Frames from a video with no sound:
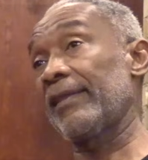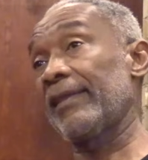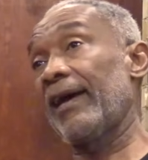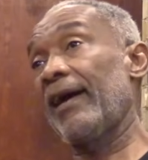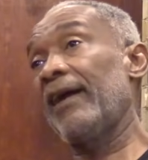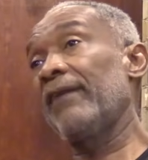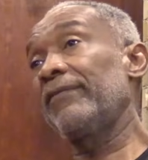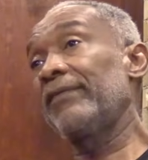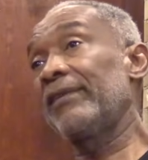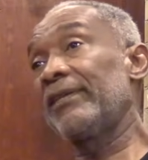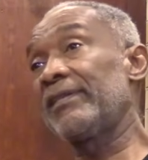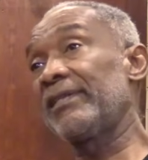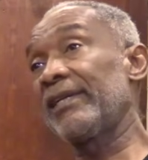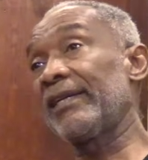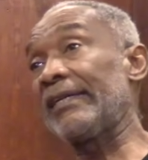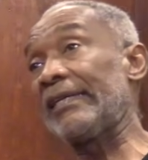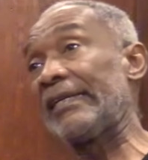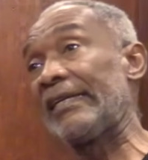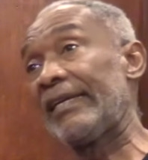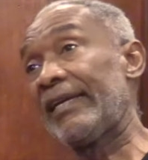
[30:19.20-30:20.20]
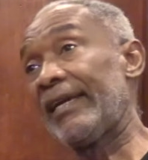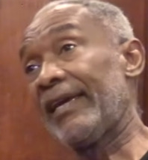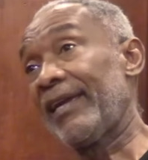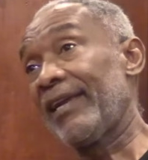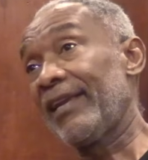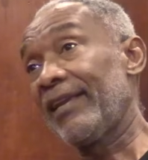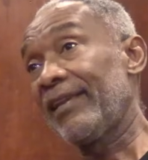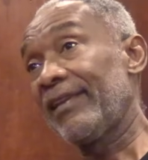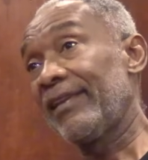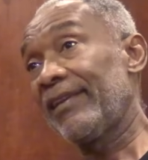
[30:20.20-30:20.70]
have to say,
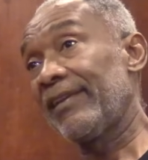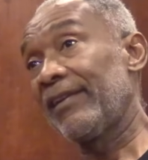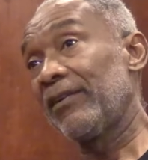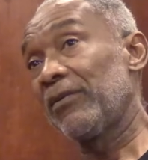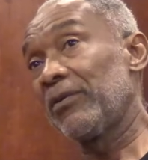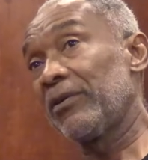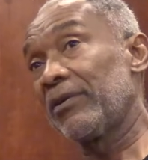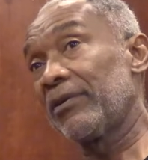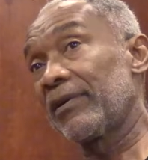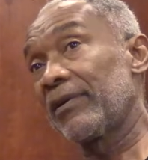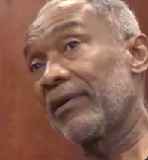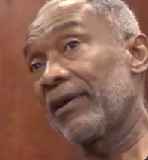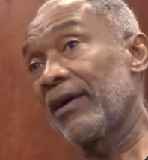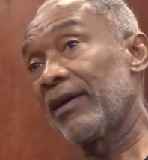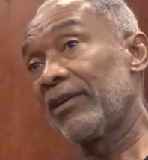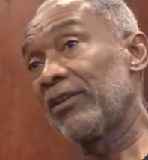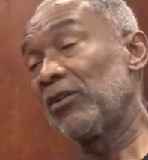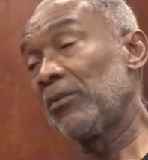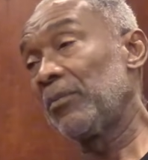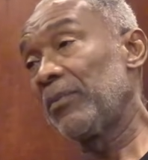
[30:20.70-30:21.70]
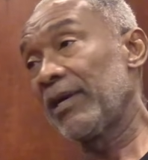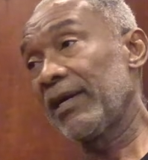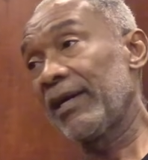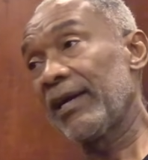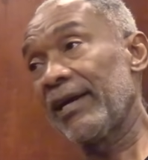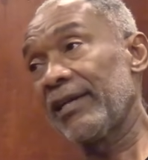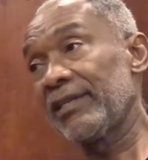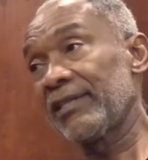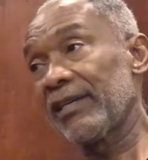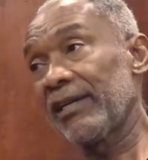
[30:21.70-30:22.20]
there were a number of
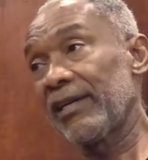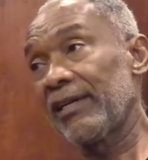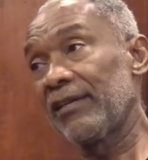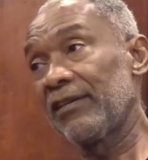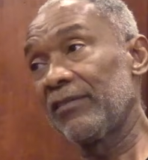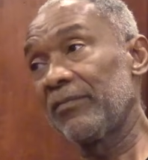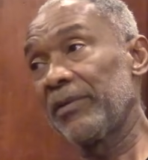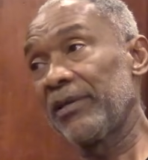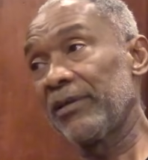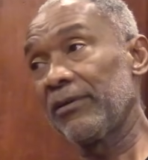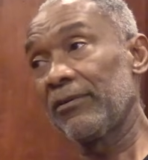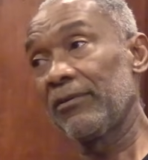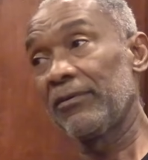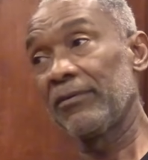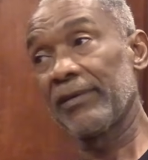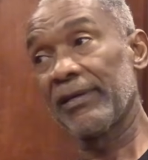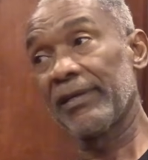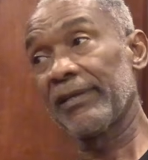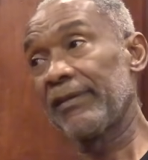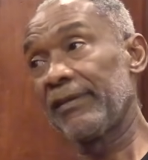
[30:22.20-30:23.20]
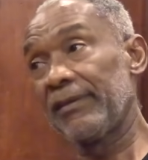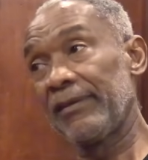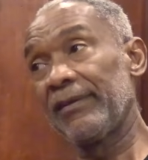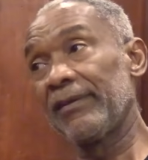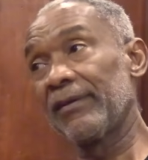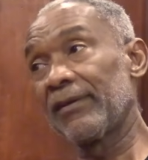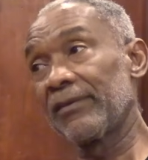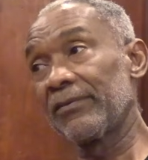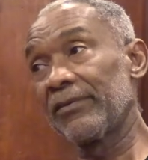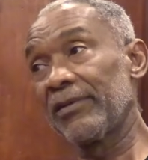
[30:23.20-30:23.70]
guys ahead of me who had
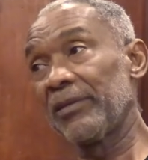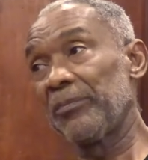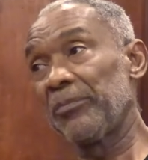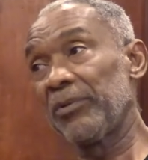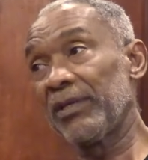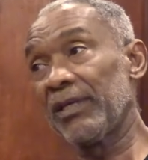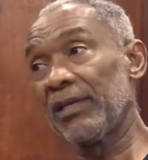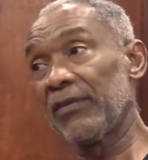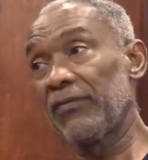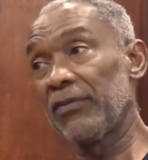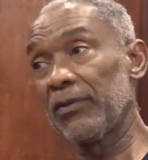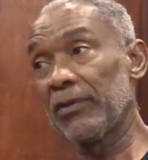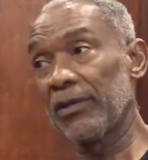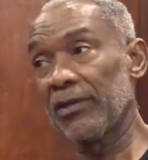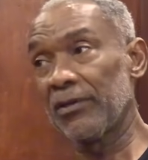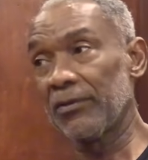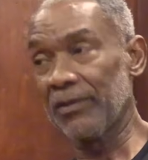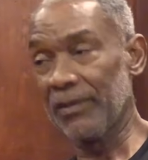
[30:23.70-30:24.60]
already put their foot down.